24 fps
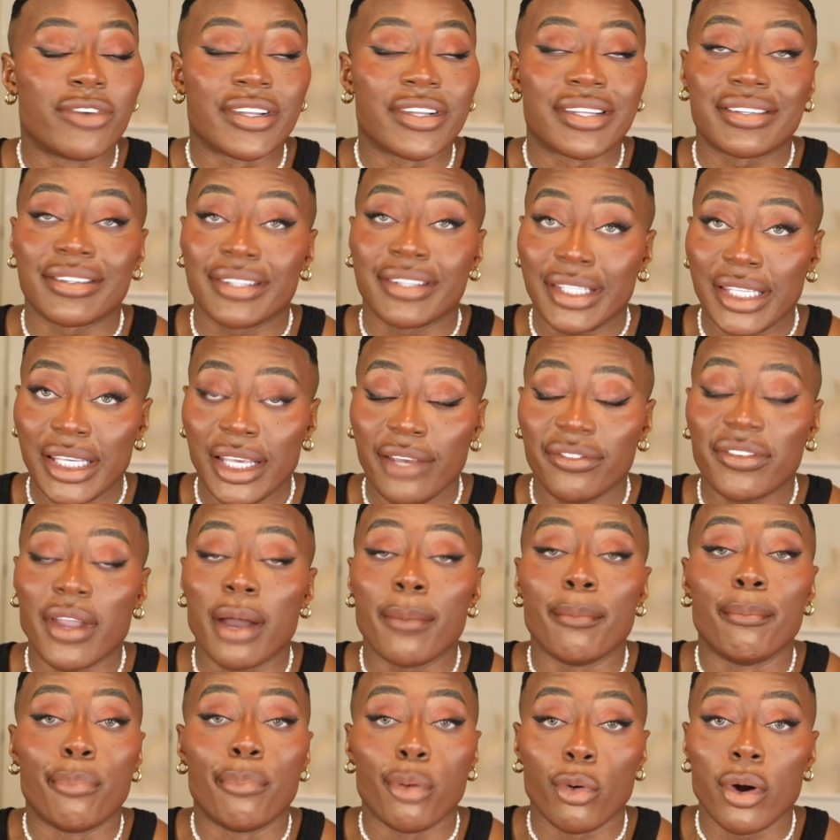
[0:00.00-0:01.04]
received
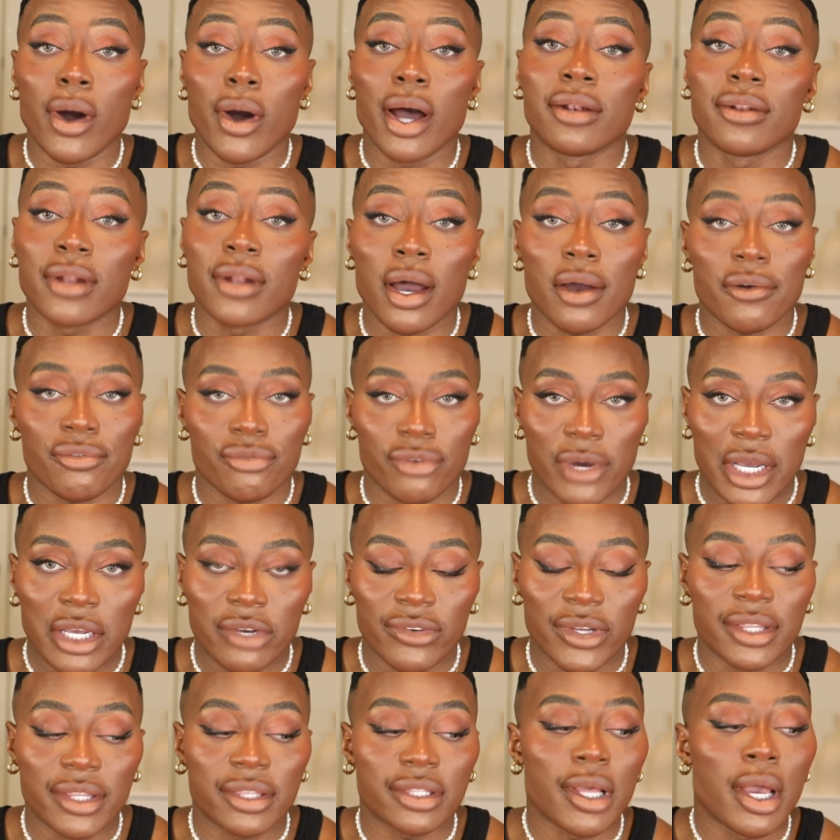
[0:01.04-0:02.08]
and bought a lot of
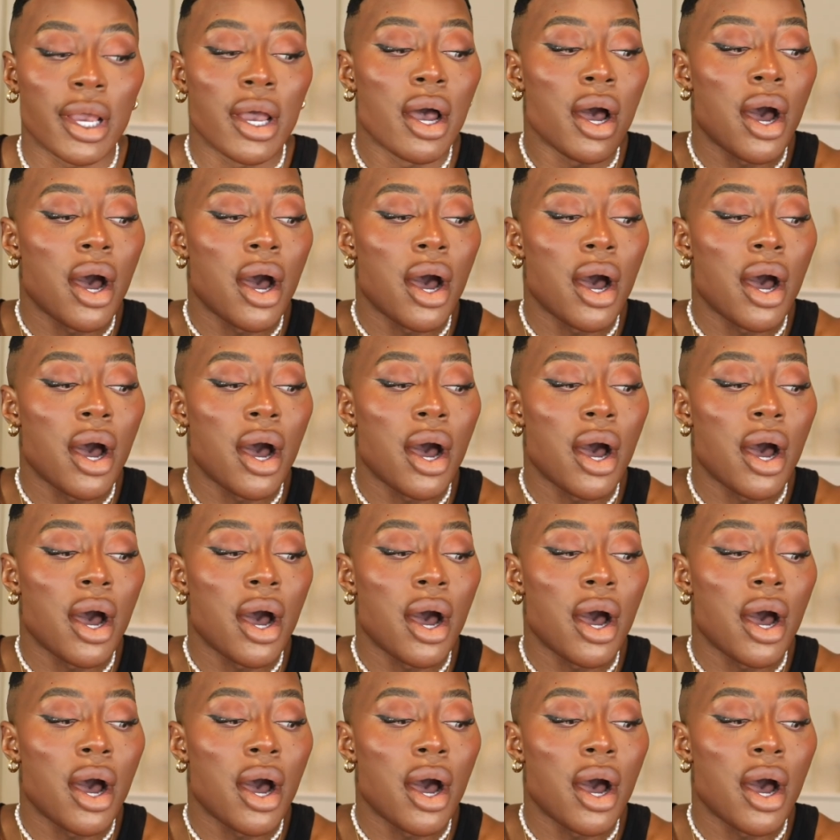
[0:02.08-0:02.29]
fragrance.